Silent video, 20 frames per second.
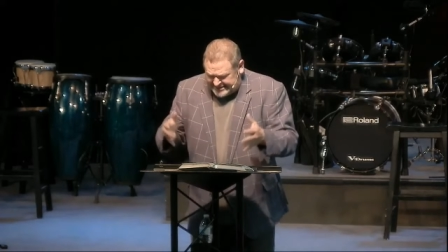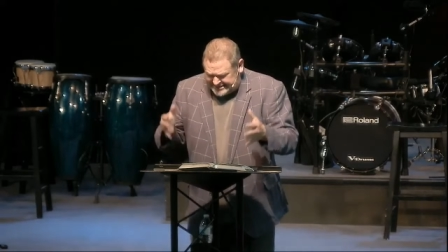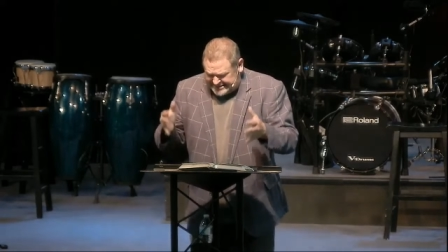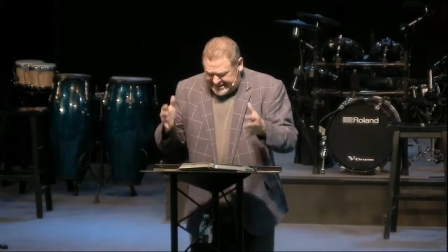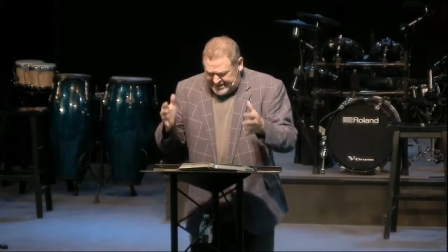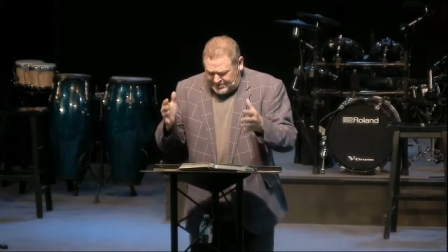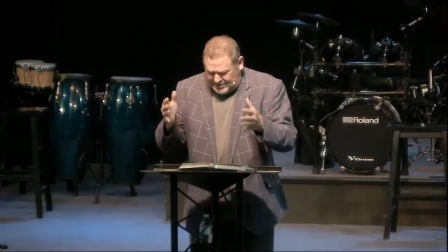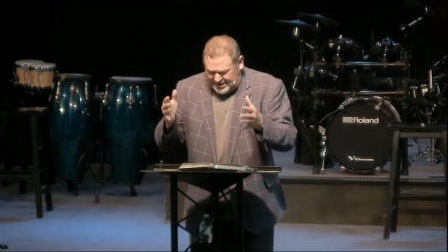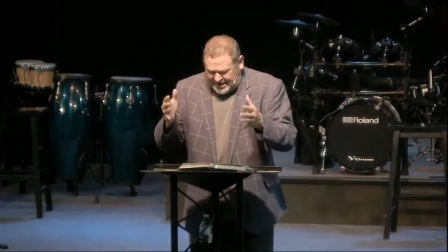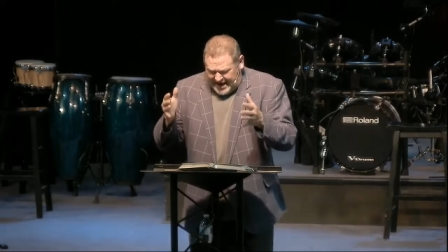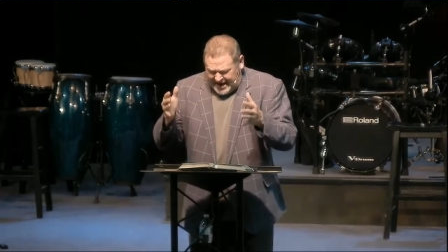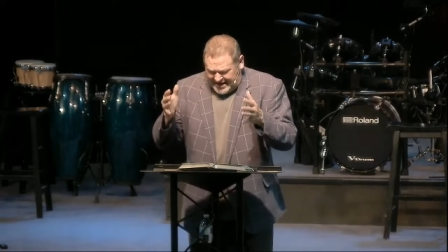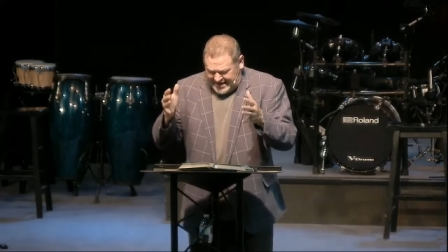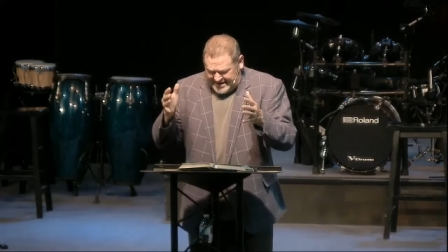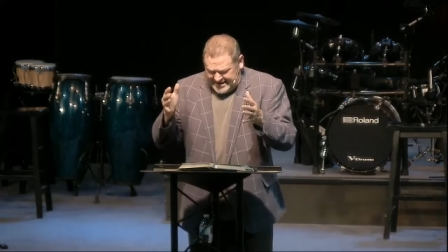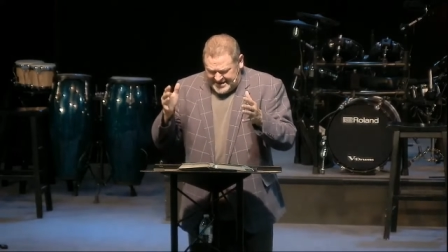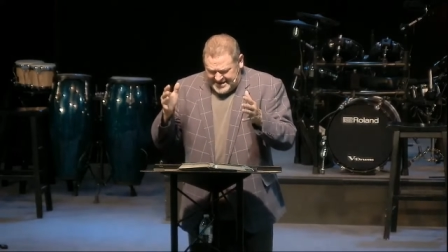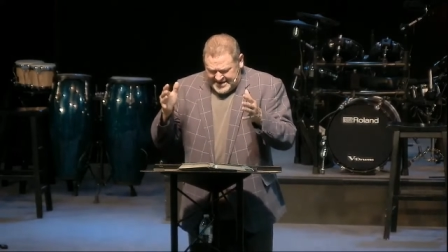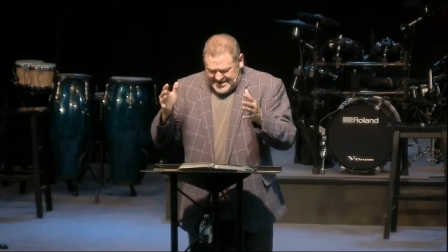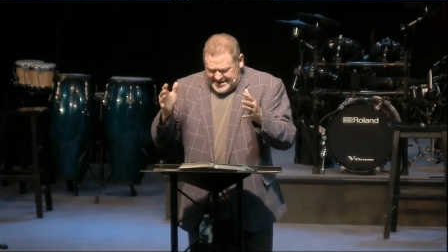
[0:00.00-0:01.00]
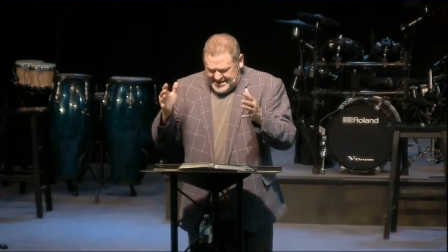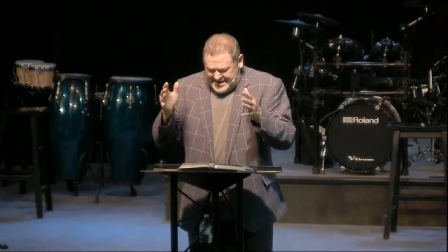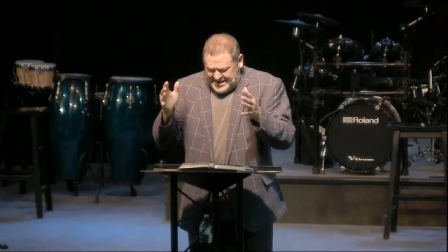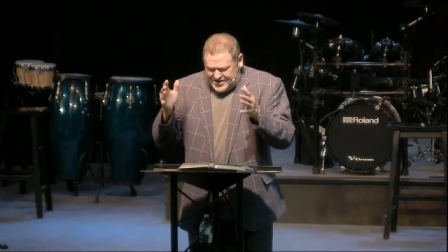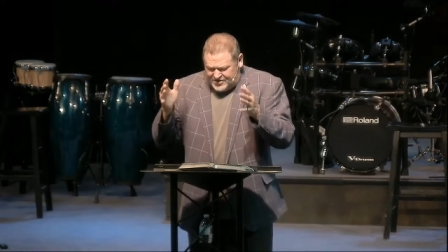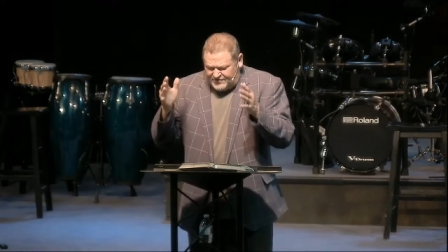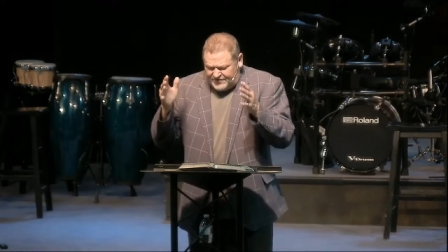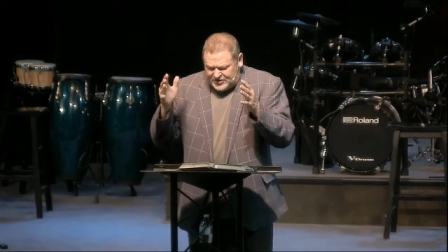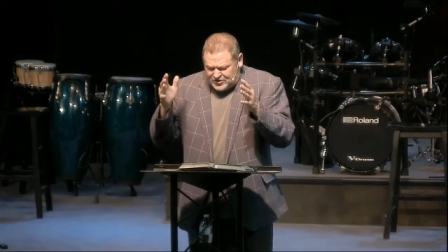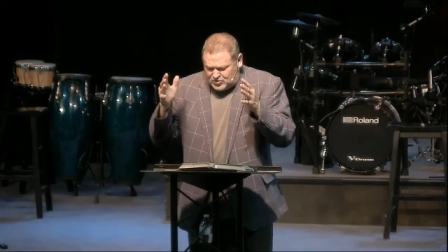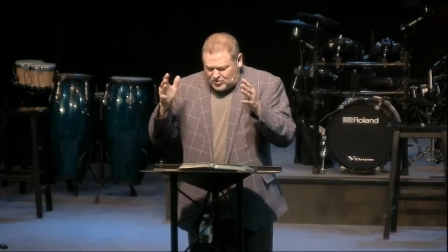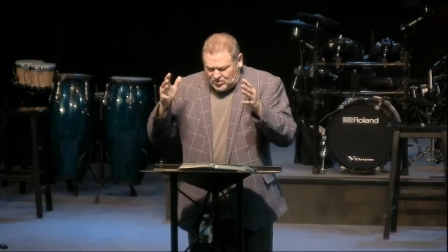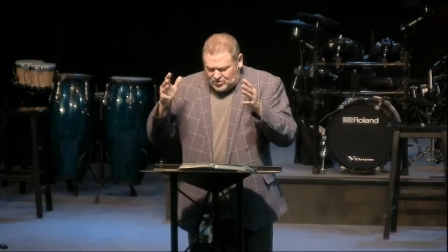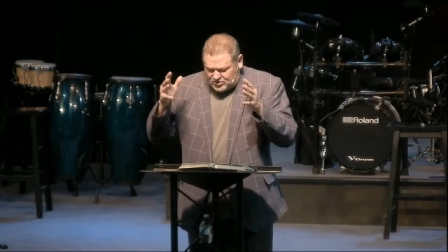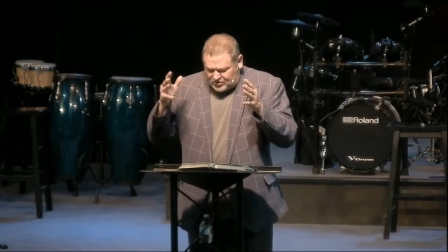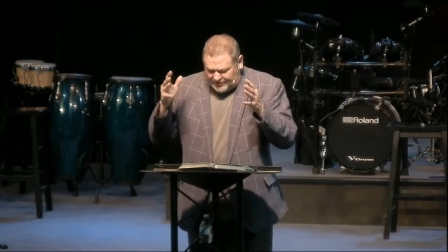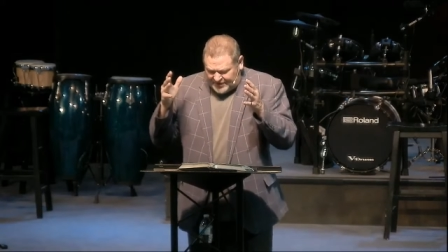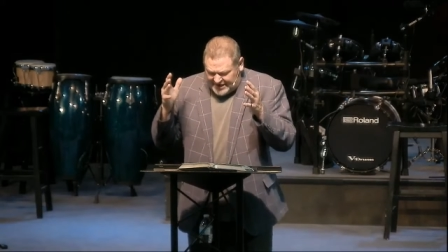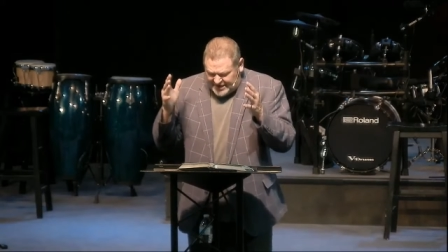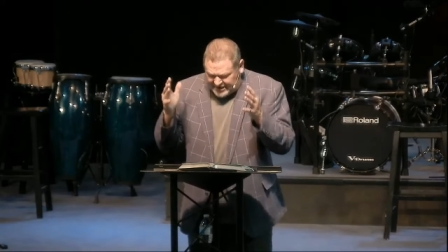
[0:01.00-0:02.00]
They were not individuals
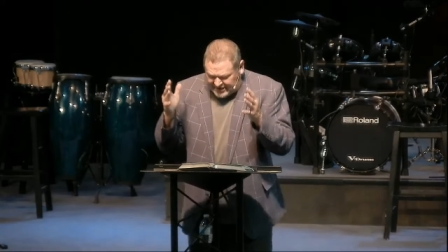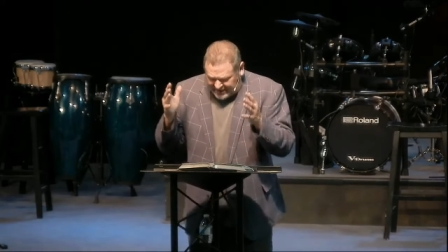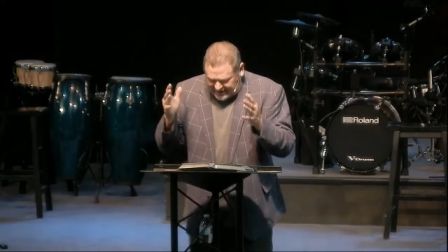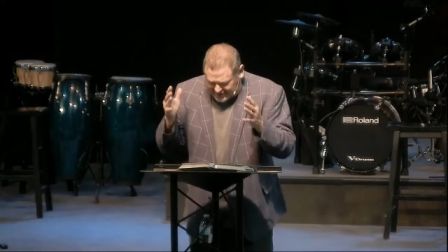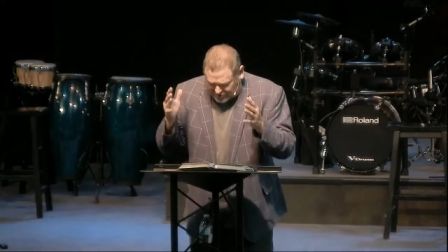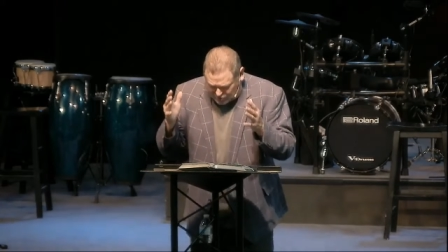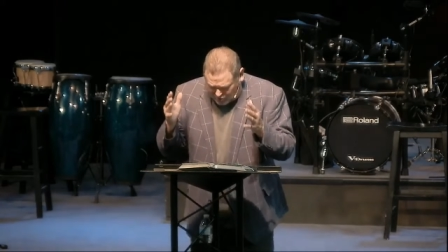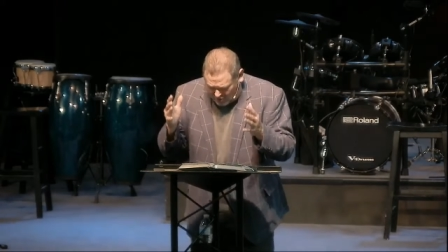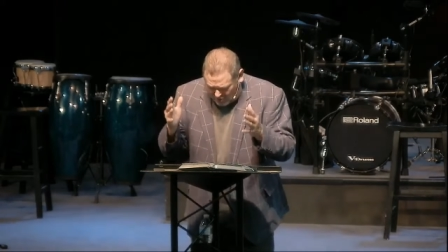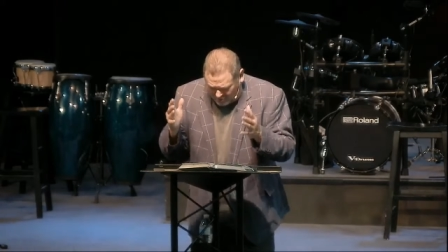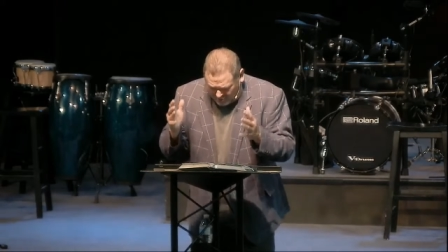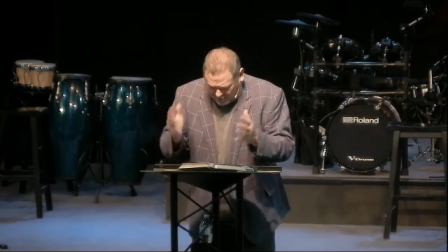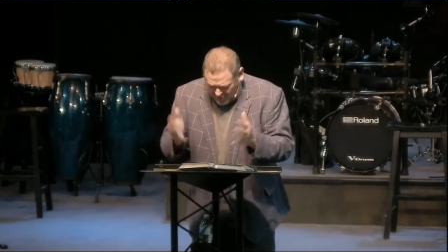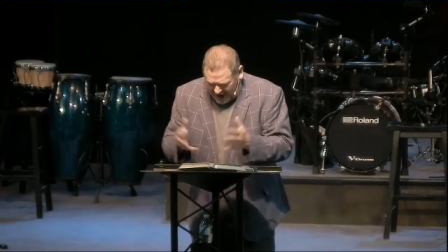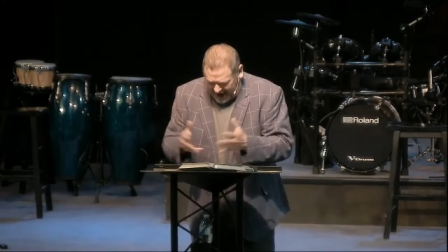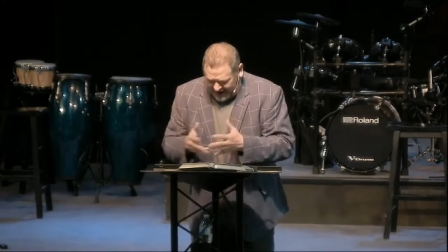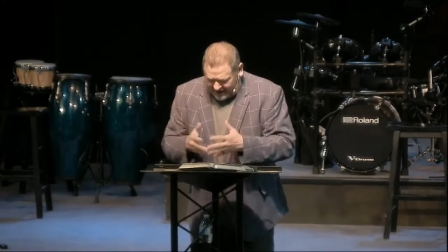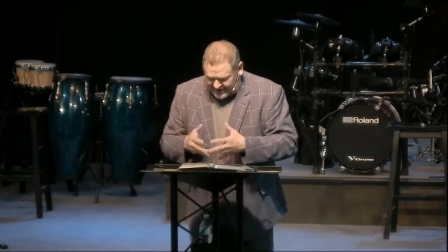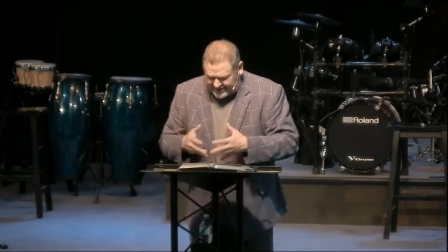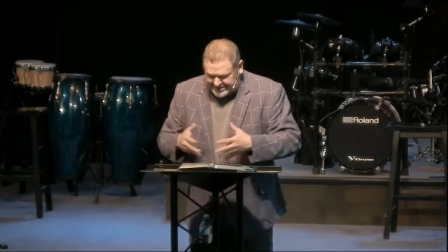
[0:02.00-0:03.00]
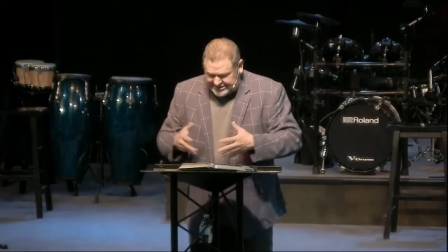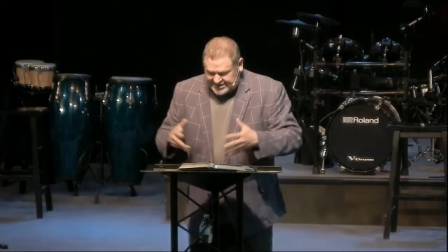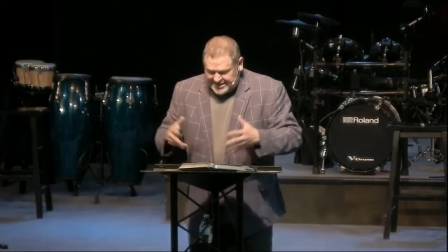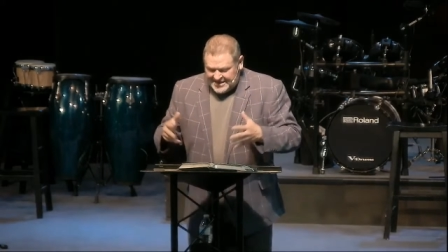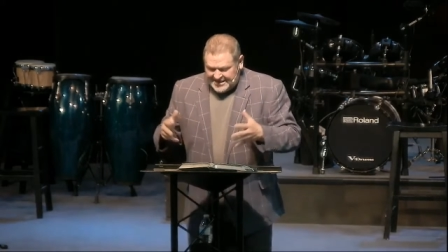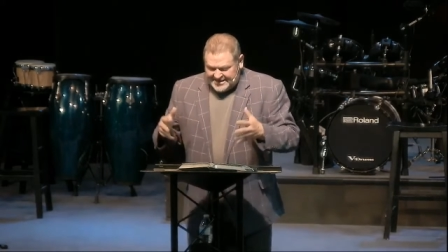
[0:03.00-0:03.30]
of intellectual prowess.